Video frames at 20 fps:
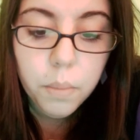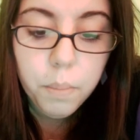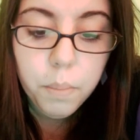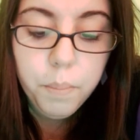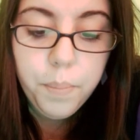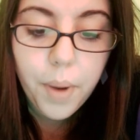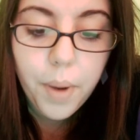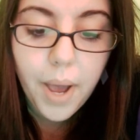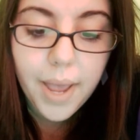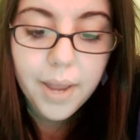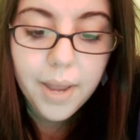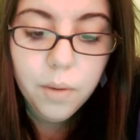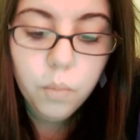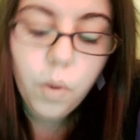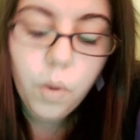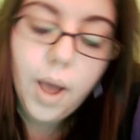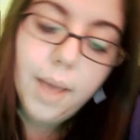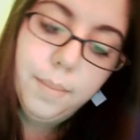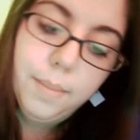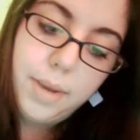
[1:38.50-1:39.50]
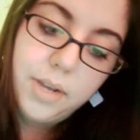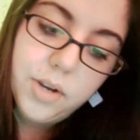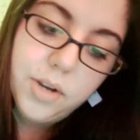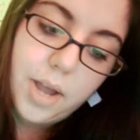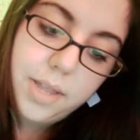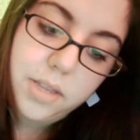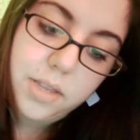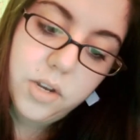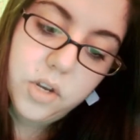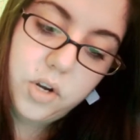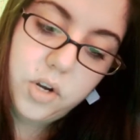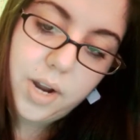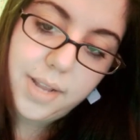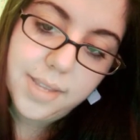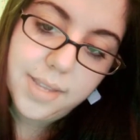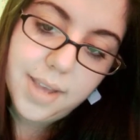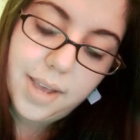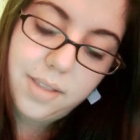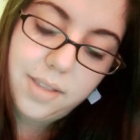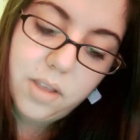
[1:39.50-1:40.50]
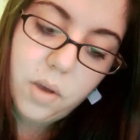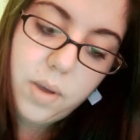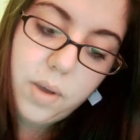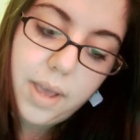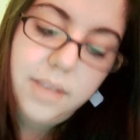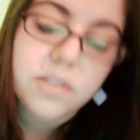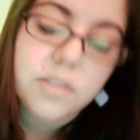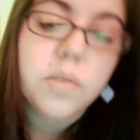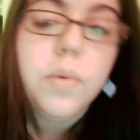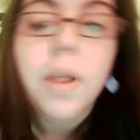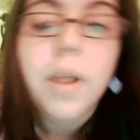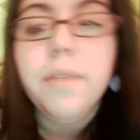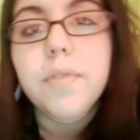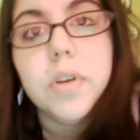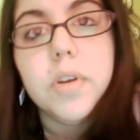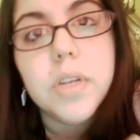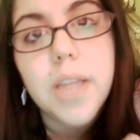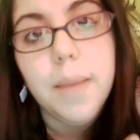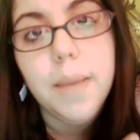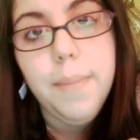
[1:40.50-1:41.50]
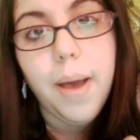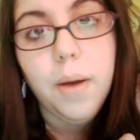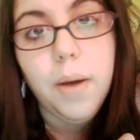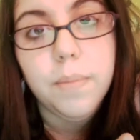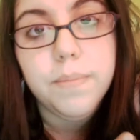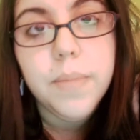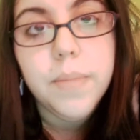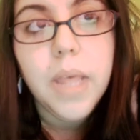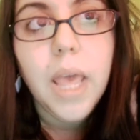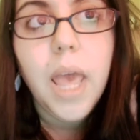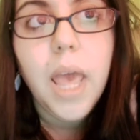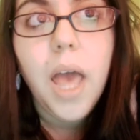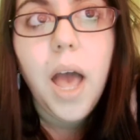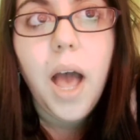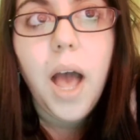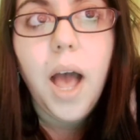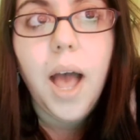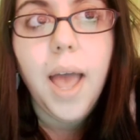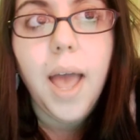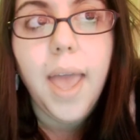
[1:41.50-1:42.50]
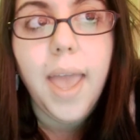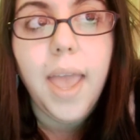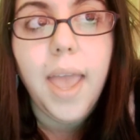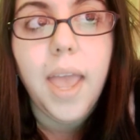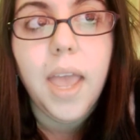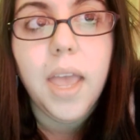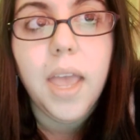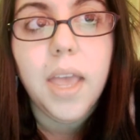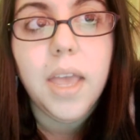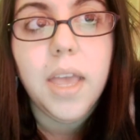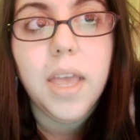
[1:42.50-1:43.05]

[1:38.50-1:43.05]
But why am I attracted to trans guys? Okay, so when I first came out, I